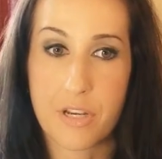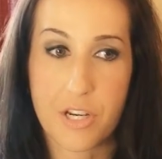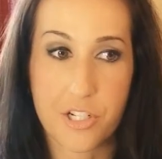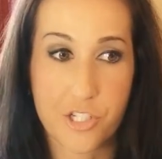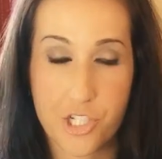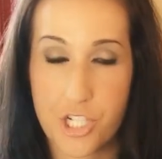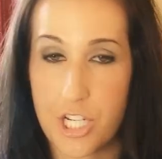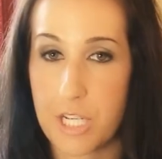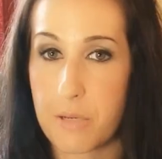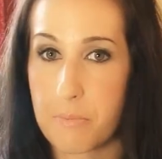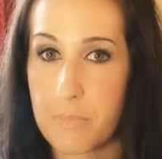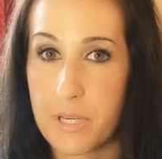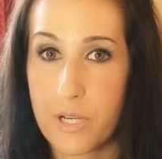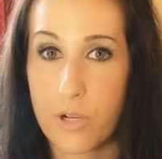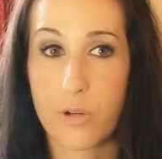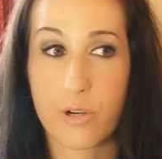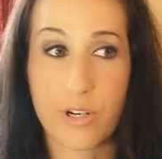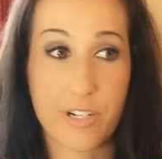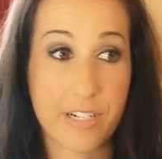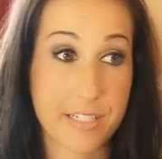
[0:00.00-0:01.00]
a cheat
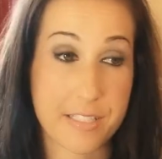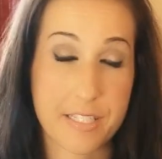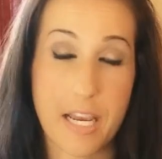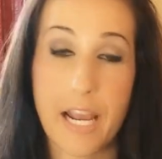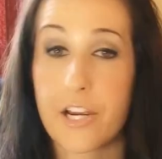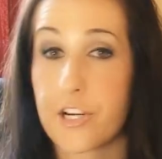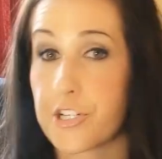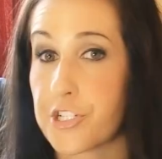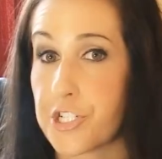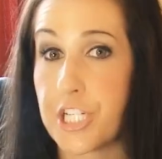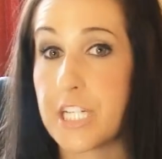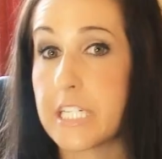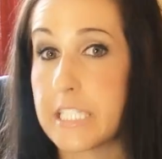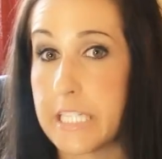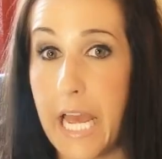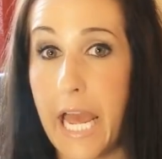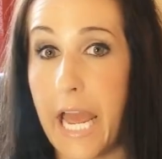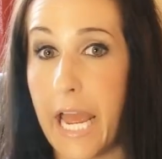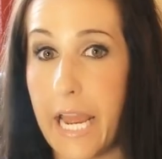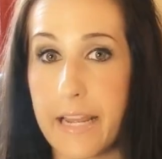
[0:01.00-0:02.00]
meal or an entire cheat
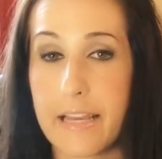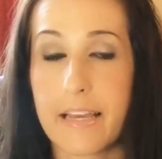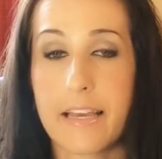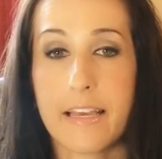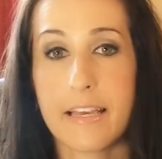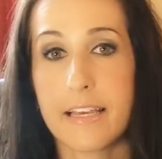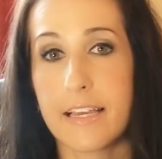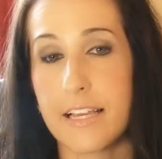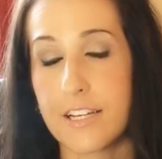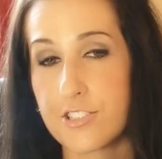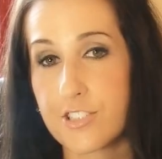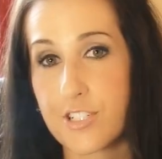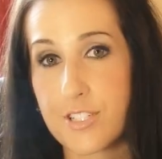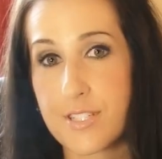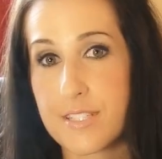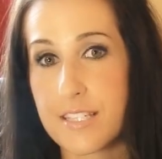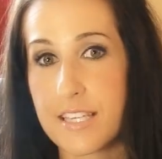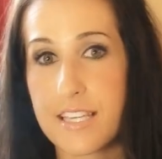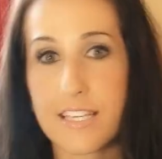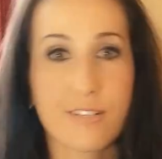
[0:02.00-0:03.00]
day and
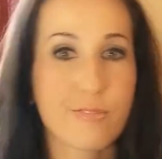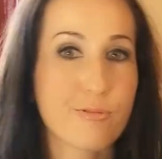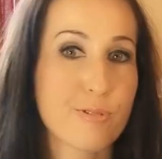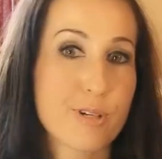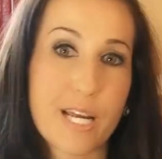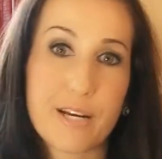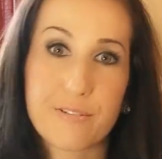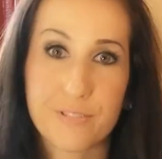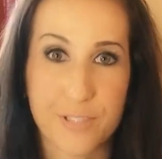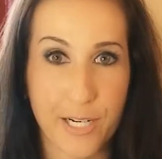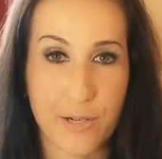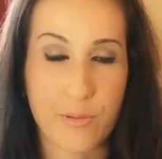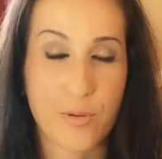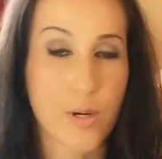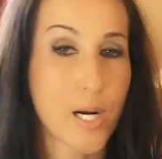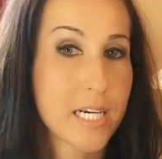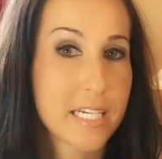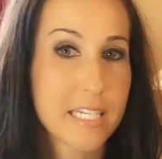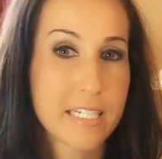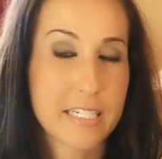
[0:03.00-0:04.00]
just eaten whatever I
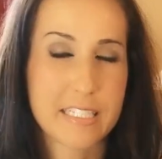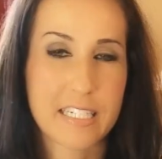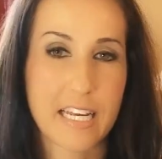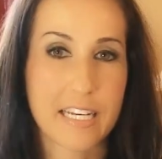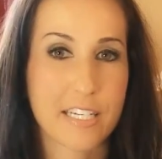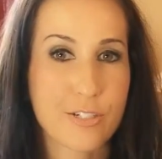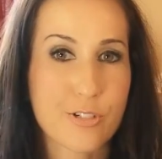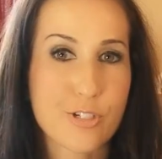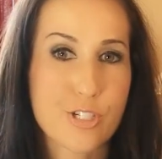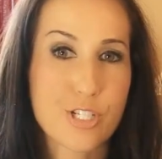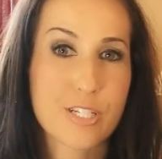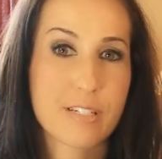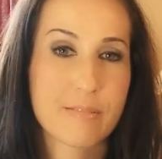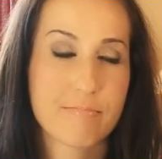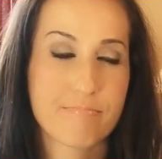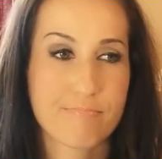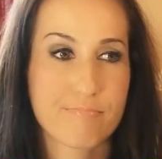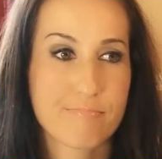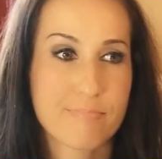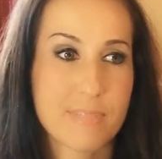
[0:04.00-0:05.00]
wanted. And I
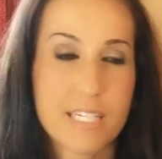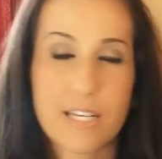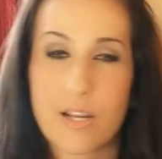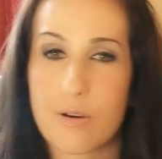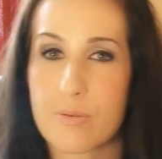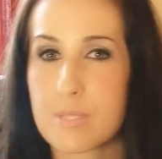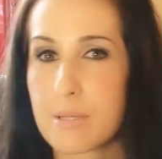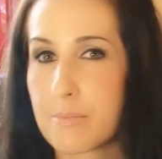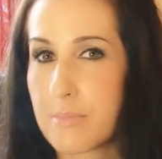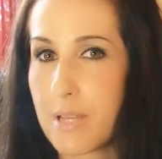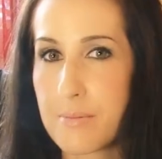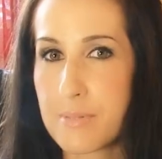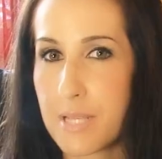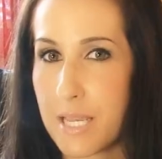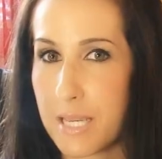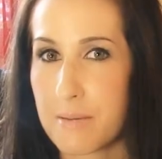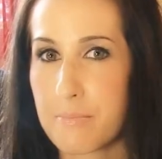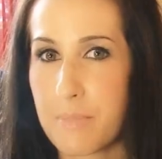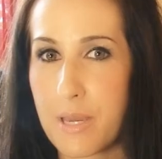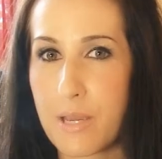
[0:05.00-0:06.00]
usually, you know, sometimes
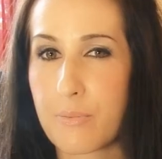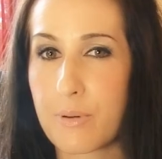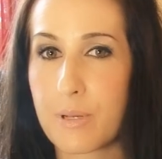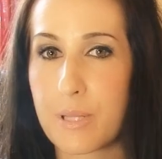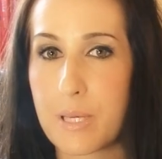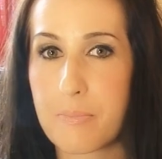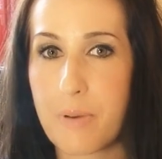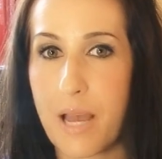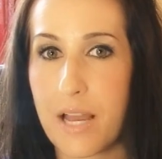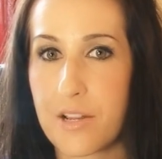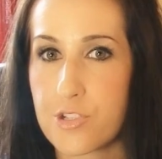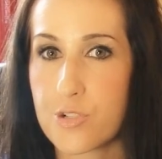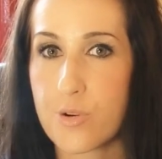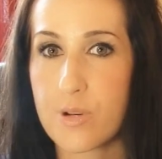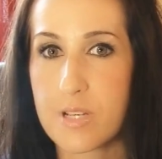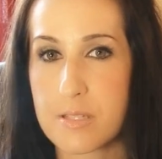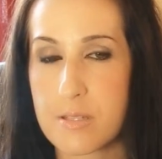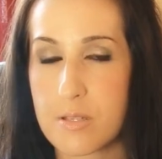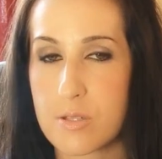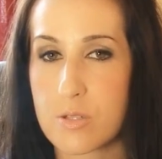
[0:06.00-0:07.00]
I can make really bad
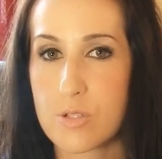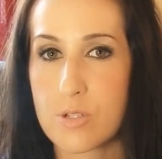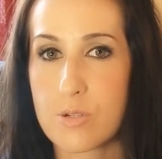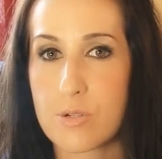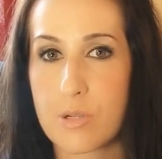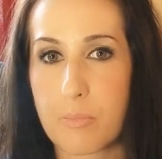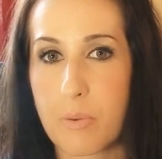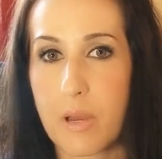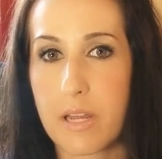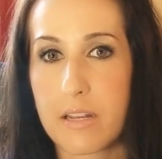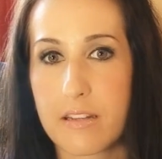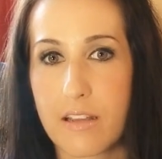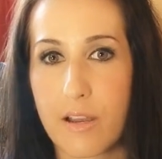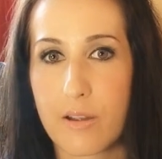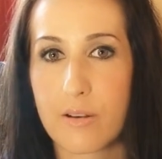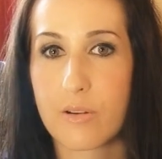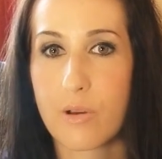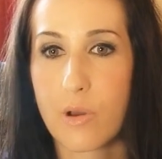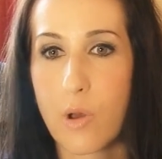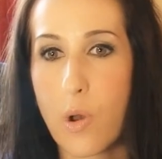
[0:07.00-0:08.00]
choices too, depending
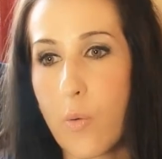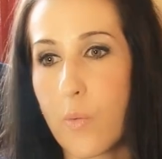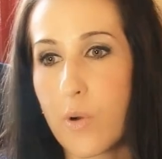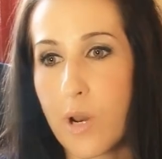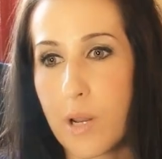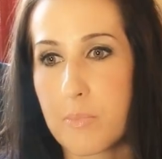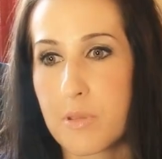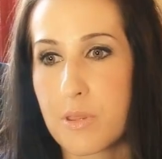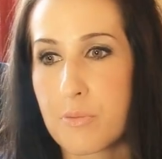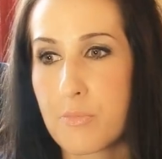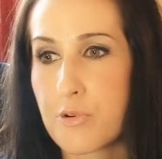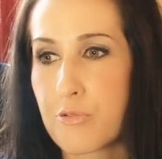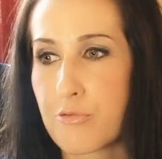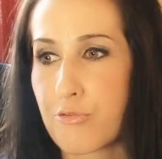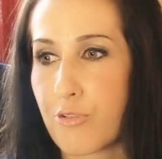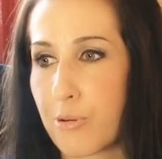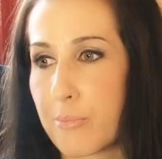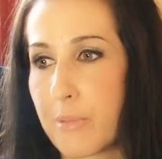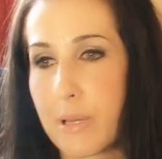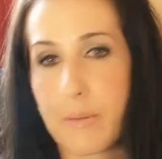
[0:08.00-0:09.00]
on what I'm in the mood
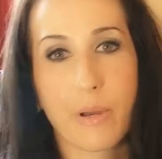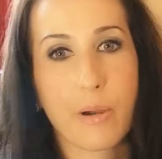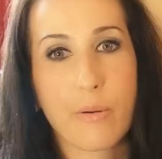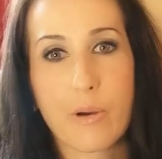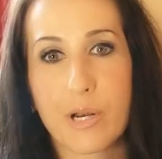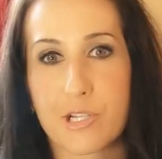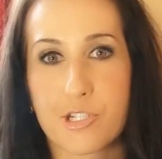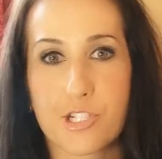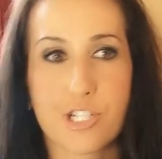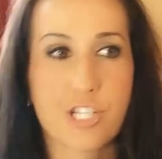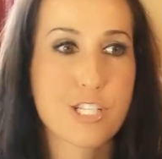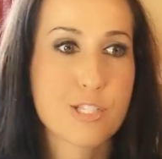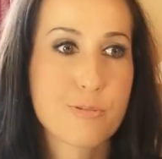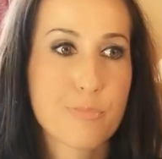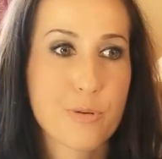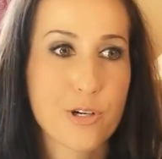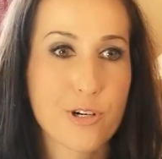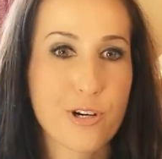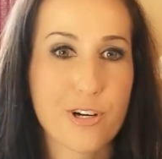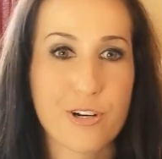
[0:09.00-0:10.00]
for. Maybe I want a
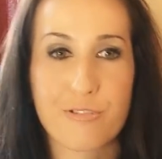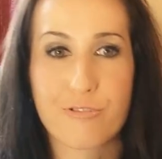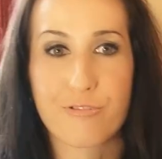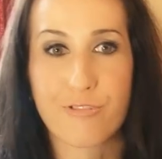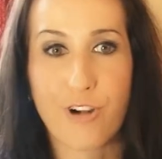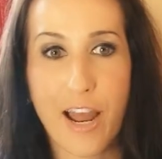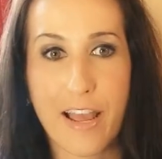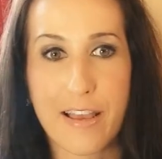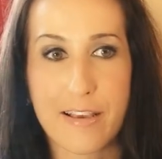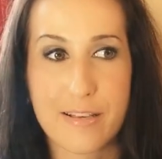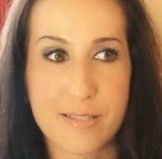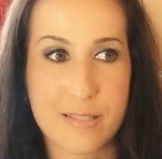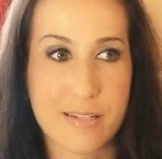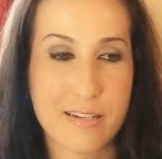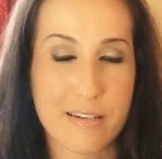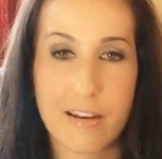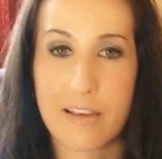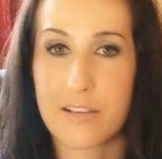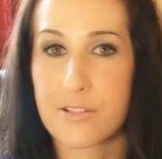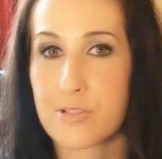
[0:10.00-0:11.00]
cheeseburger and fries and
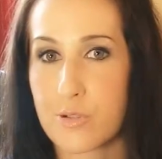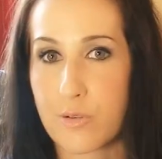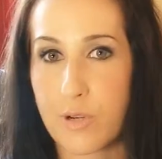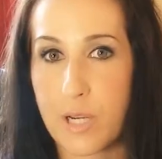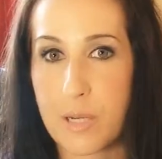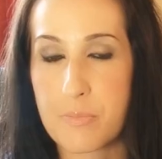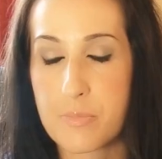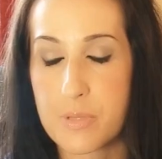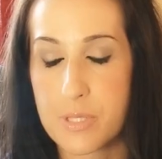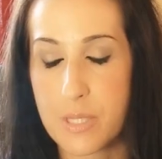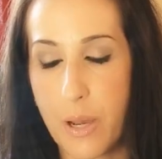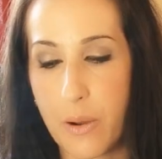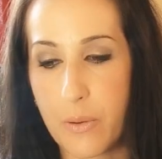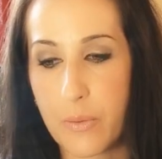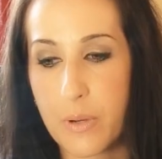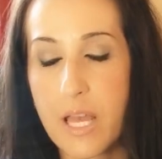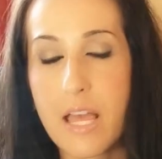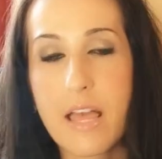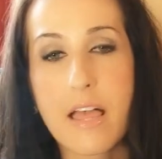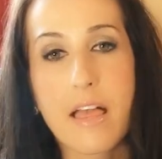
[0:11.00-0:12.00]
an ice cream. So